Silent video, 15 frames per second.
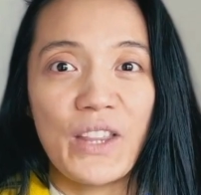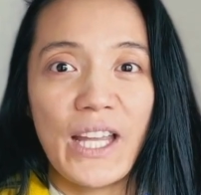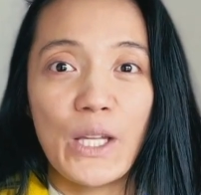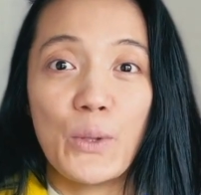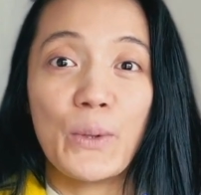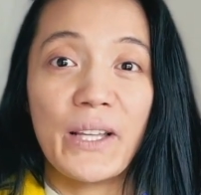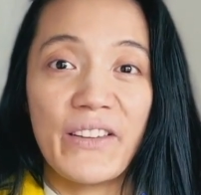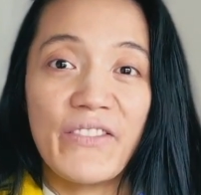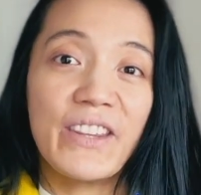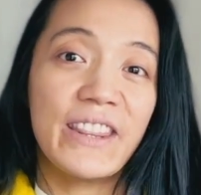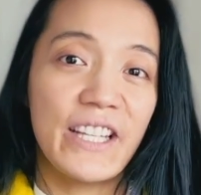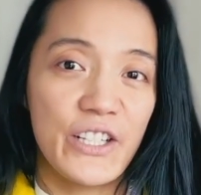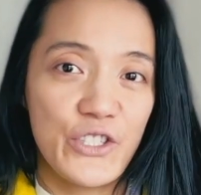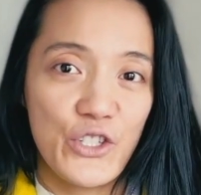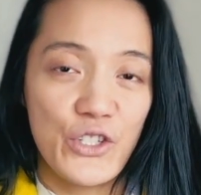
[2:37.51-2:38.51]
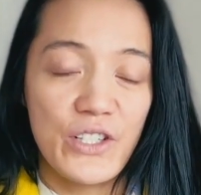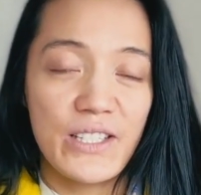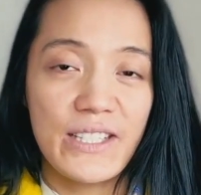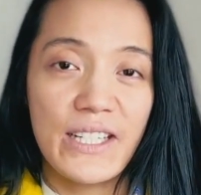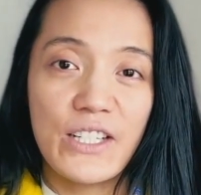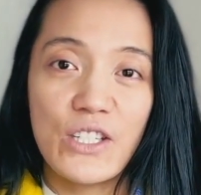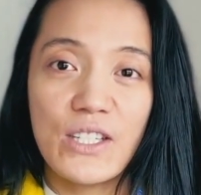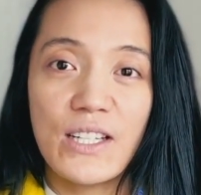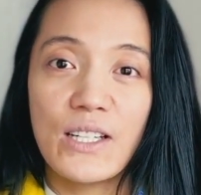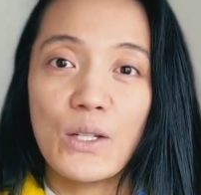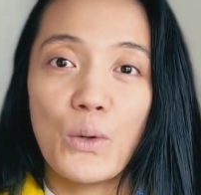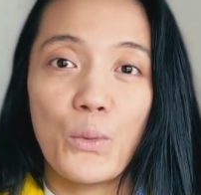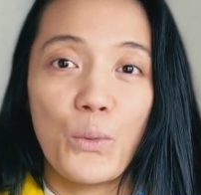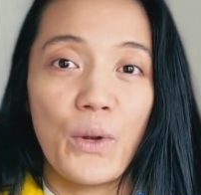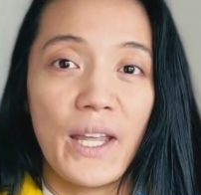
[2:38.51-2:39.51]
that you live in their
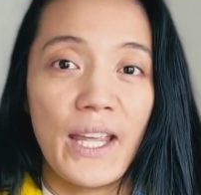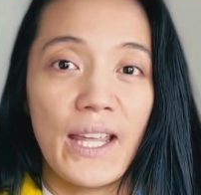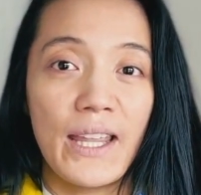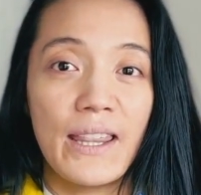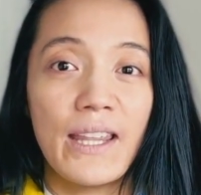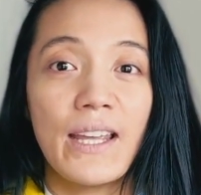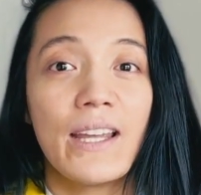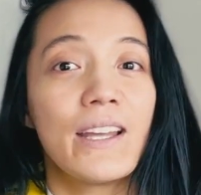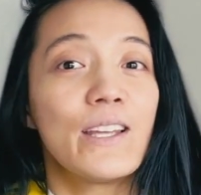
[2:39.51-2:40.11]
jurisdiction with